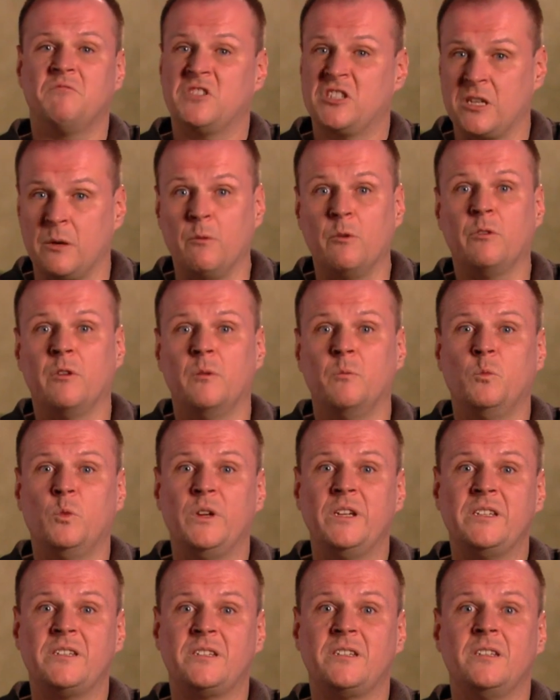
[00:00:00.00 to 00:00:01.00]
Some of them,
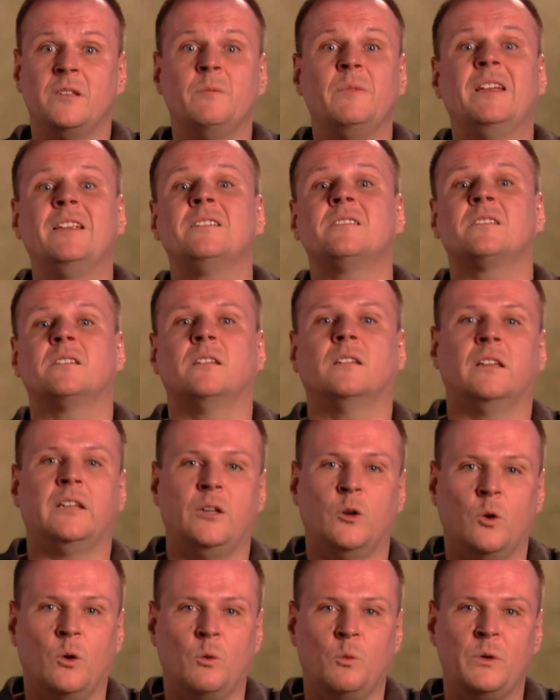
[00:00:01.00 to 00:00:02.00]
we see them
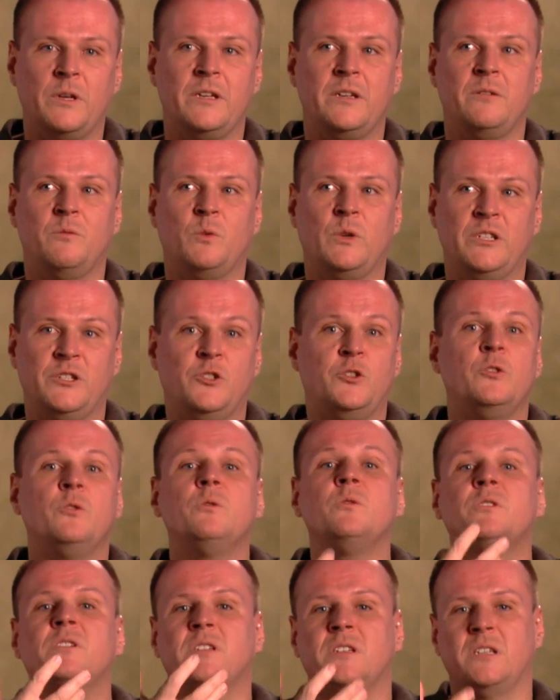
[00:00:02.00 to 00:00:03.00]
instantly, or we
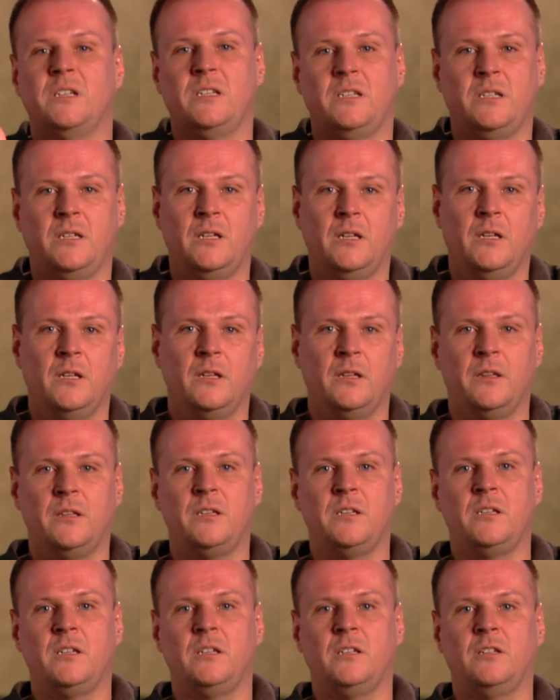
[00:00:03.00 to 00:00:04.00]
do see
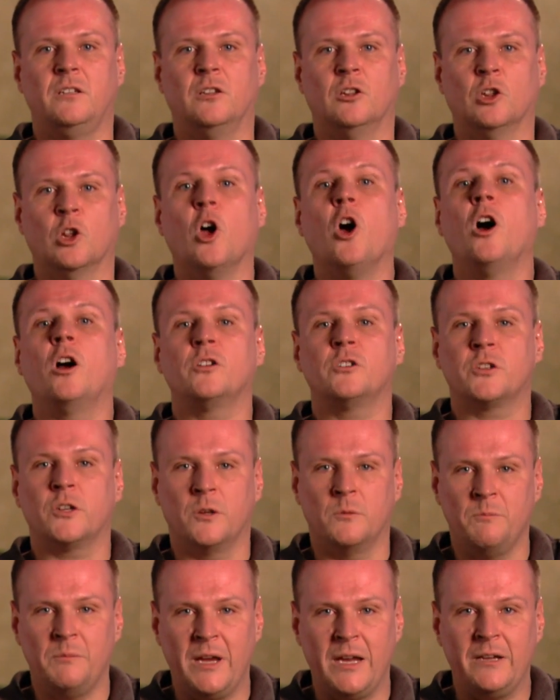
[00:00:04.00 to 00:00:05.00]
the
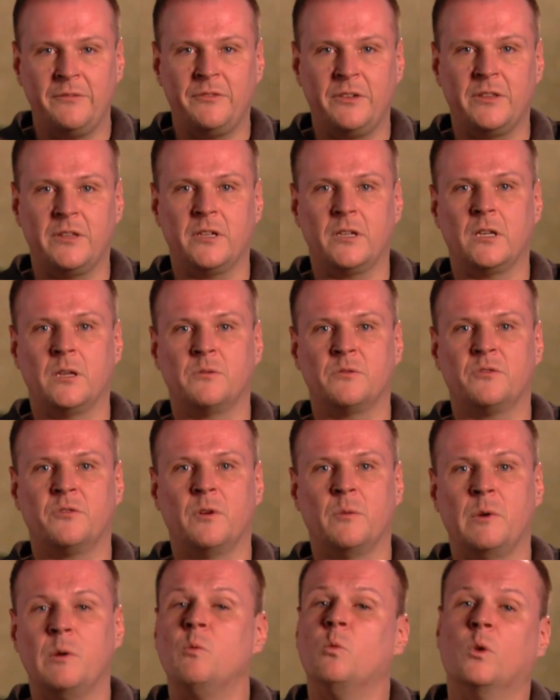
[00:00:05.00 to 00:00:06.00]
long-term benefit that comes
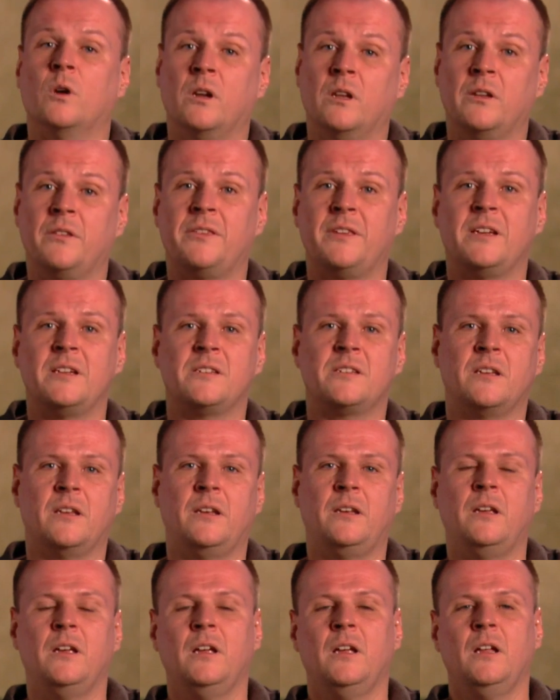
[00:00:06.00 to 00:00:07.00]
from it. One of the things
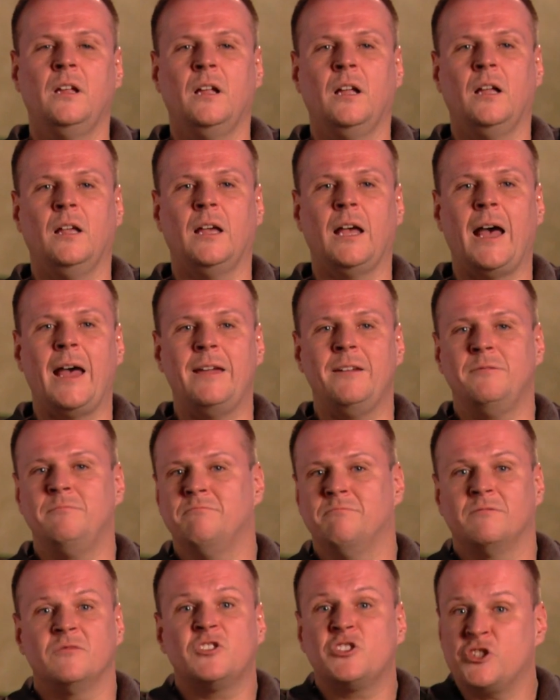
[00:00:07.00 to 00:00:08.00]
that I
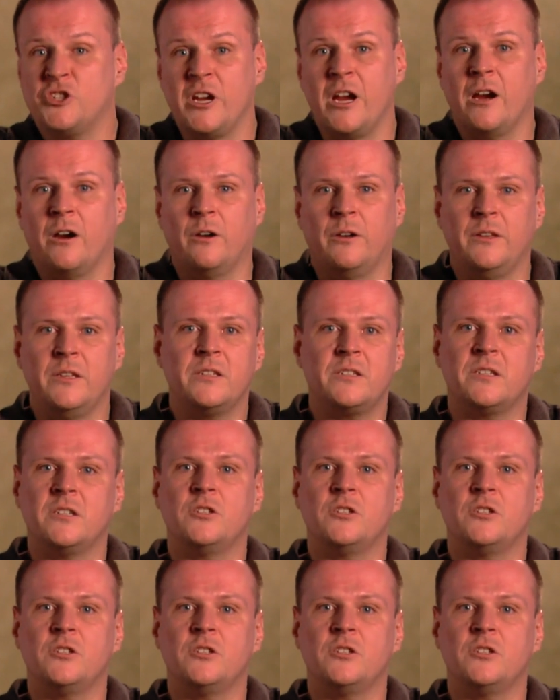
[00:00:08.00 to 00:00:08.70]
share in this